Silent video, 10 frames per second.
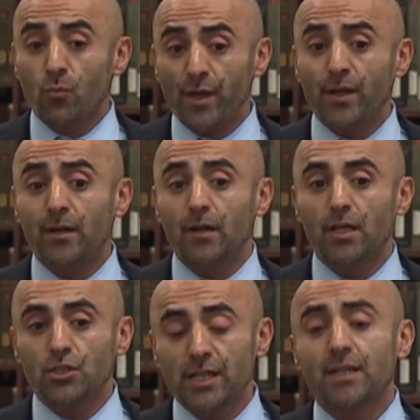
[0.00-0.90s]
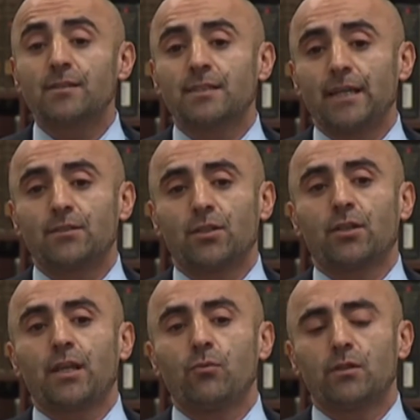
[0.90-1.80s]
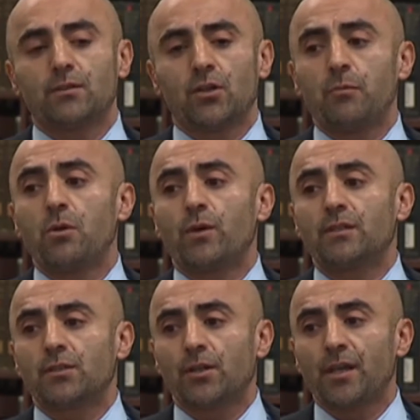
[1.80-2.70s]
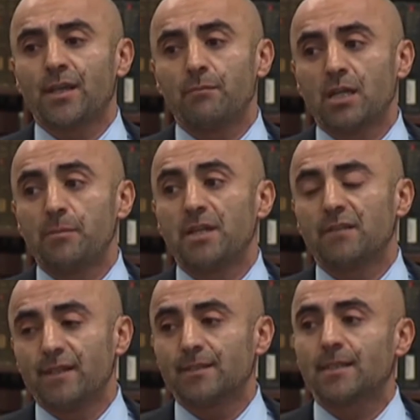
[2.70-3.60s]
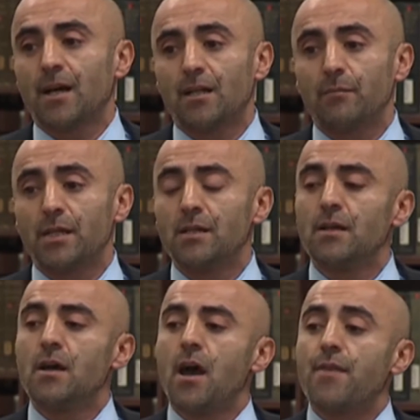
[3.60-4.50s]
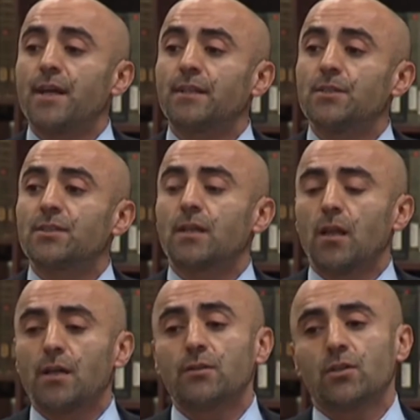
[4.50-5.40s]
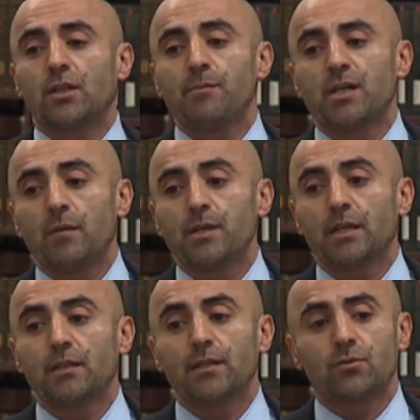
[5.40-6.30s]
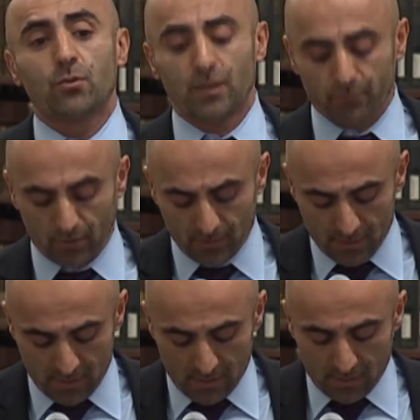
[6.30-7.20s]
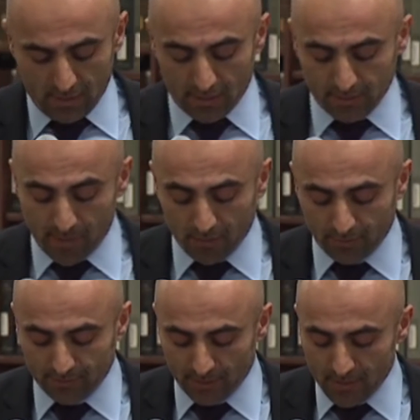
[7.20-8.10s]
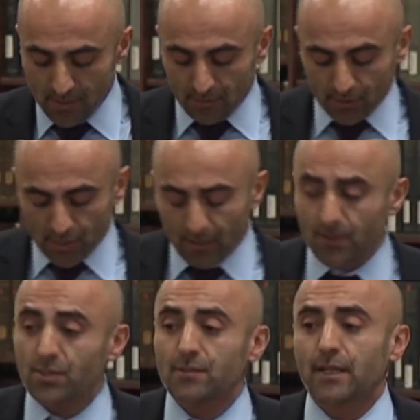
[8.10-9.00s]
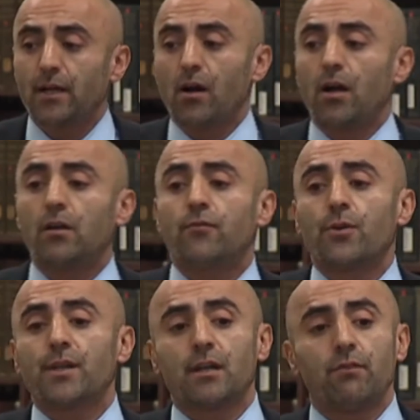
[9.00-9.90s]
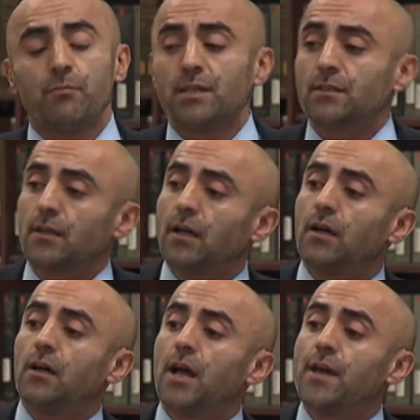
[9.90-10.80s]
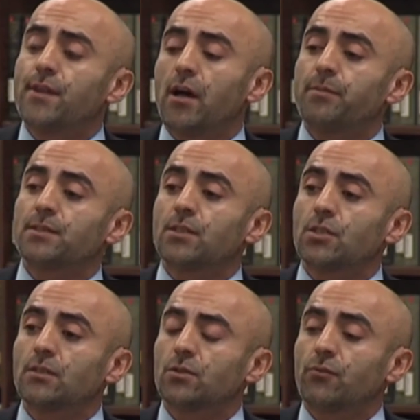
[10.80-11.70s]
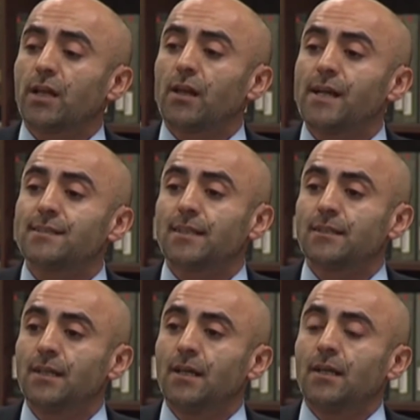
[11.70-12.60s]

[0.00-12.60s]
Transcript: whether she can stay in Turkey will determine whether Turkey can become an advanced economy, and that hinges a lot on Turkey becoming a, a true liberal uh, democracy. The challenges there are for the government uh, and the opposition to realize that